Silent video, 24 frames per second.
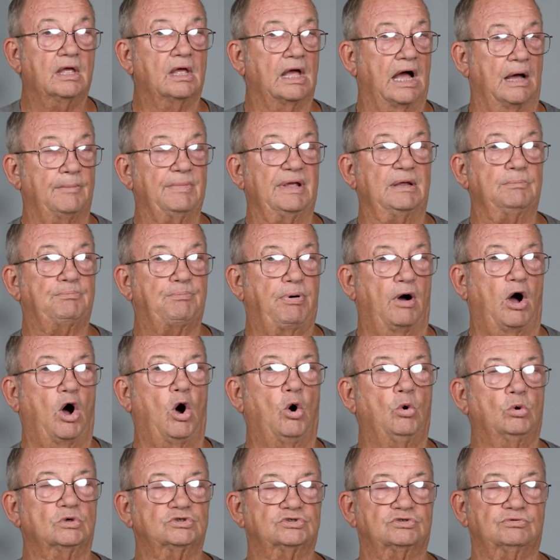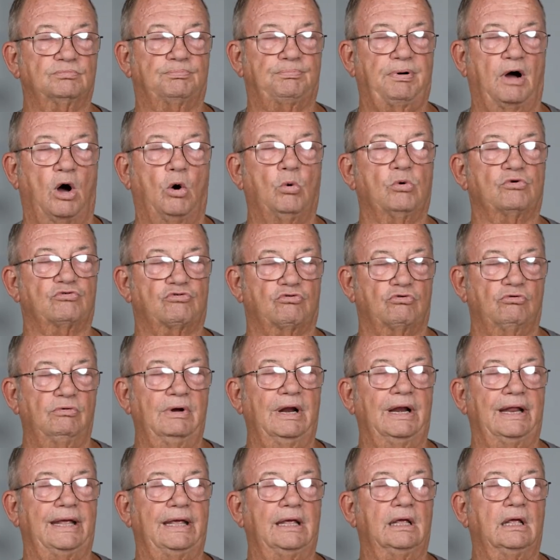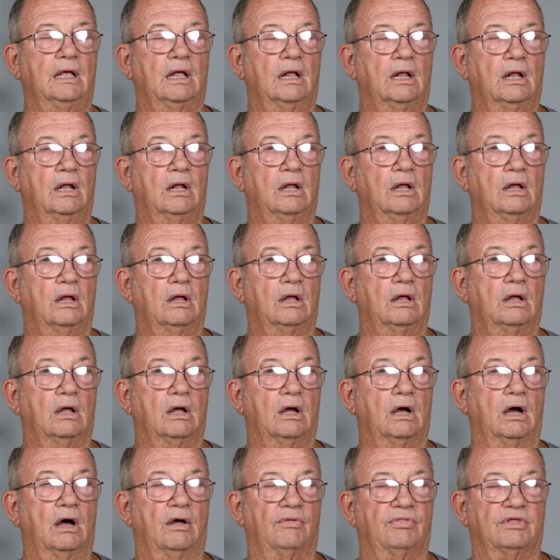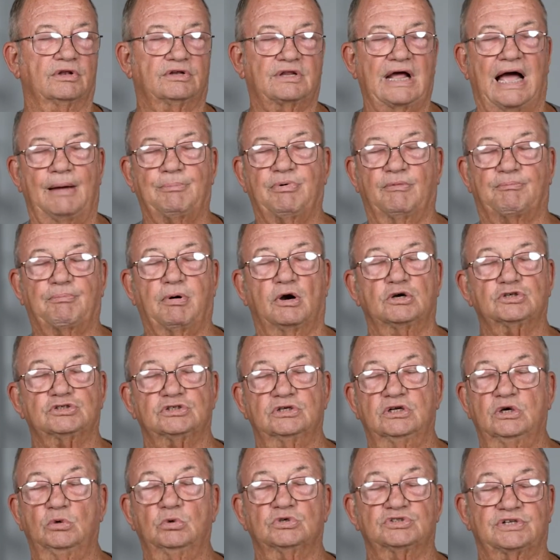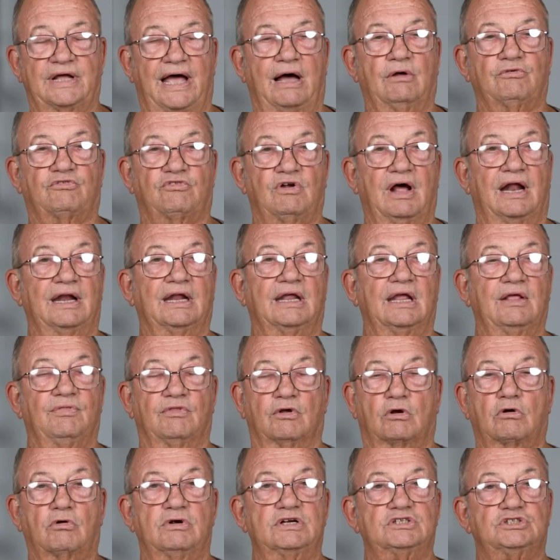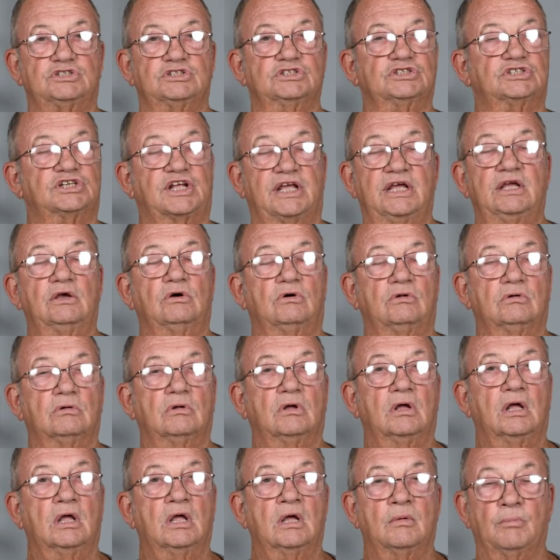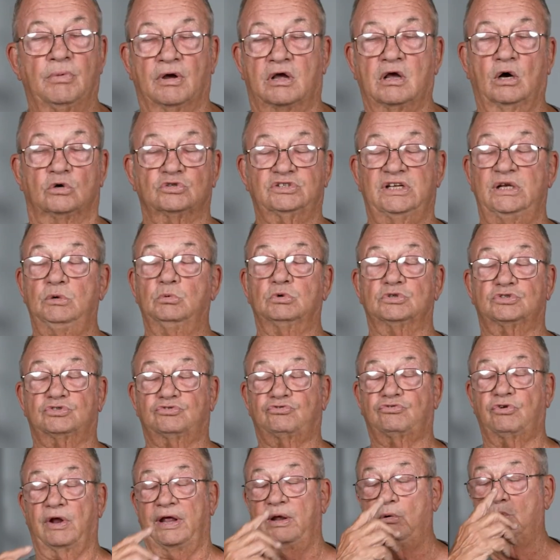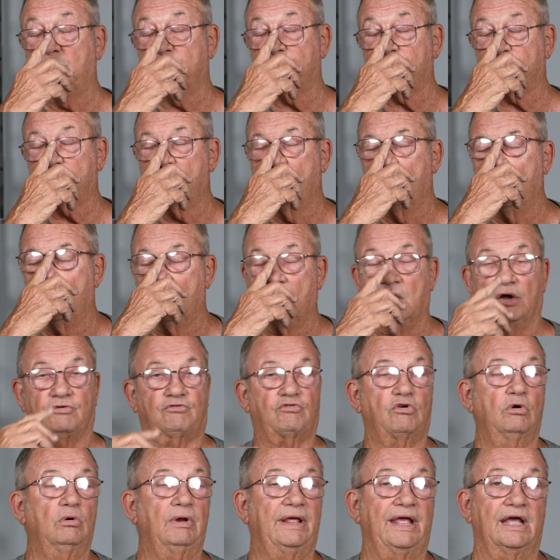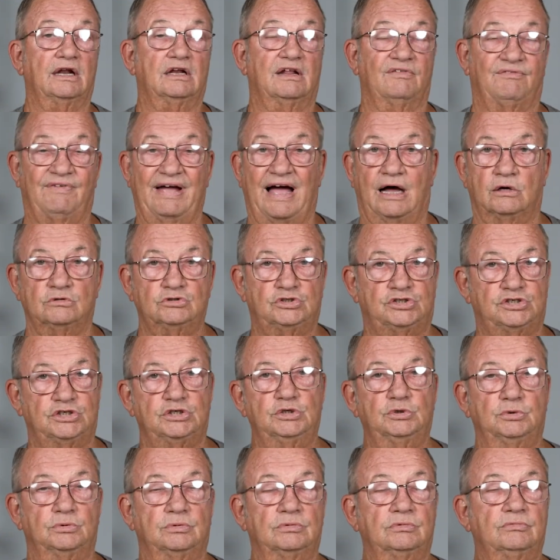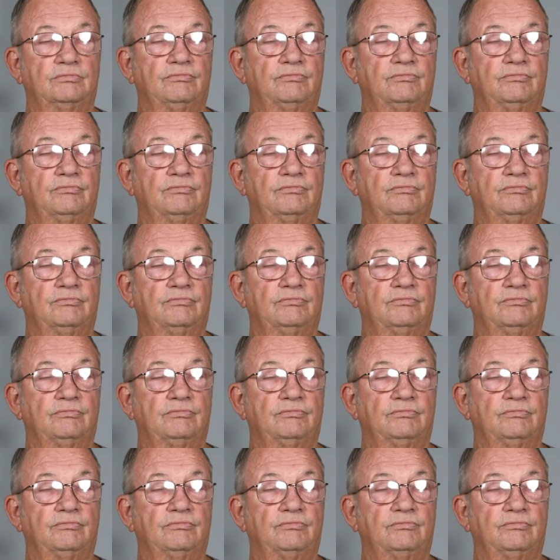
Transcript: I mean, Paul was, Paul was really uh, the type of person who was out trying to get the Christians killed because he was, he was a, truly a devout Jew